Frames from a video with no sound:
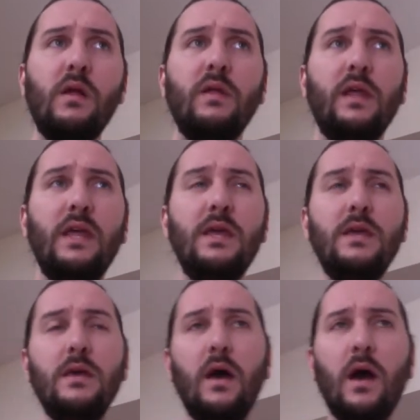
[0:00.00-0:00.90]

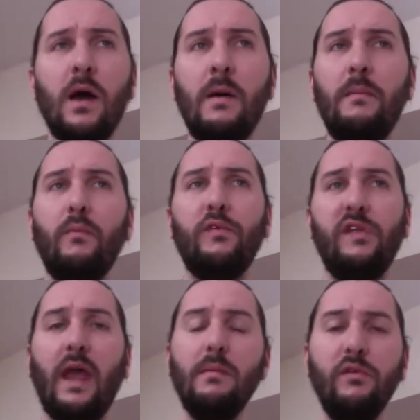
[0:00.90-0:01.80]
He was
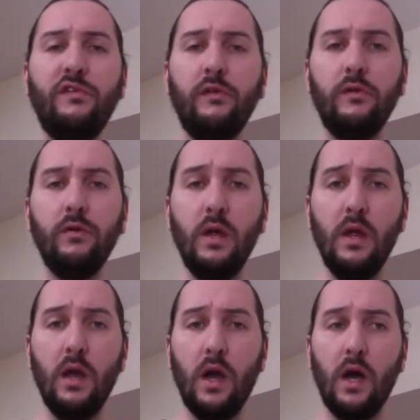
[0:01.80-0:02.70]
able to
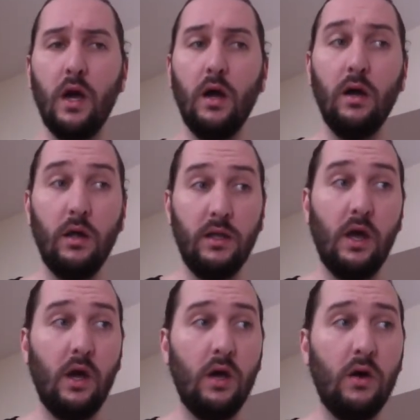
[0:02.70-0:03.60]

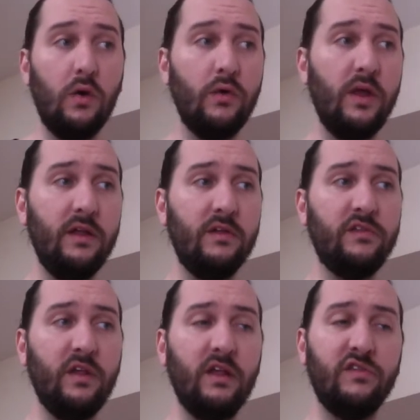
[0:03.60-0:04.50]
own
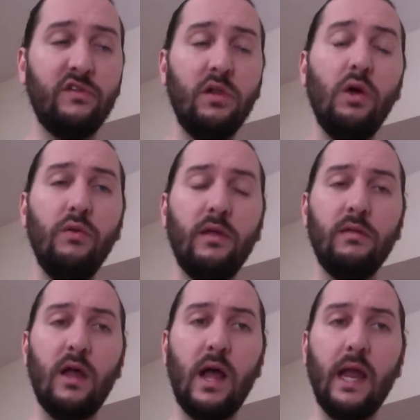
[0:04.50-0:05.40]
his clothing
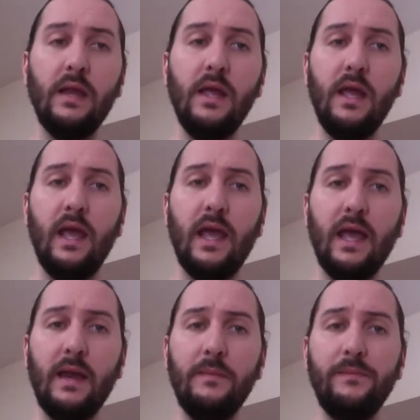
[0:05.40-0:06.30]
line
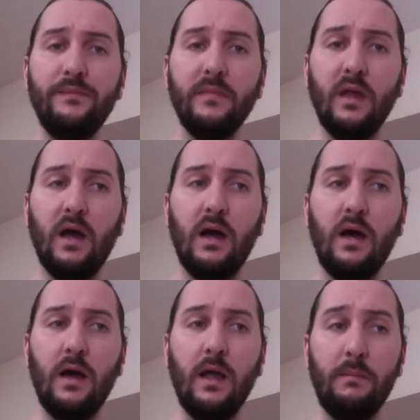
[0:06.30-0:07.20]
and
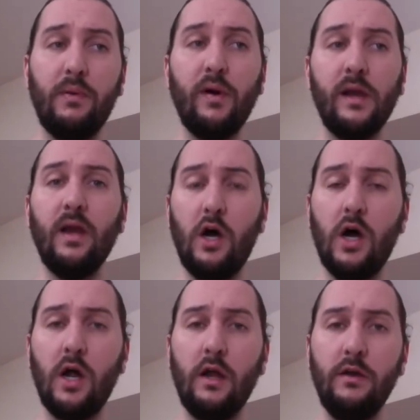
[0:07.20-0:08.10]
put it
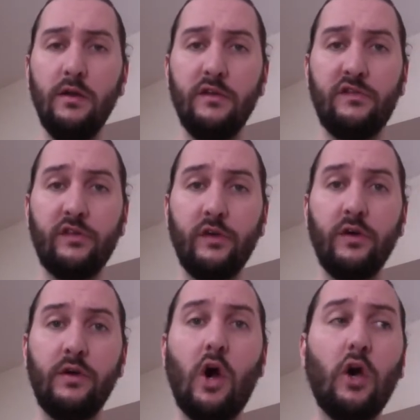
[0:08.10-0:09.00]
on
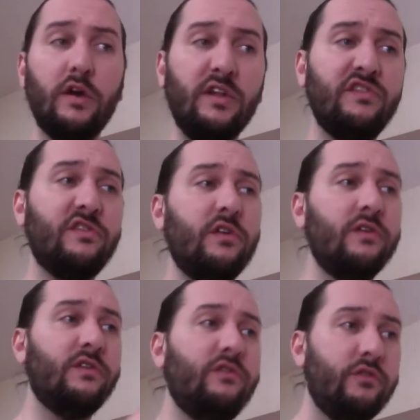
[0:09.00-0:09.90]
certain artists,
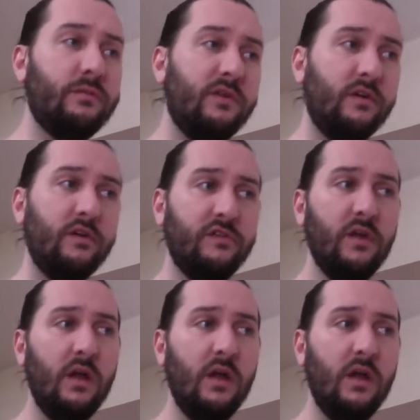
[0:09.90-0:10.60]
certain distributors,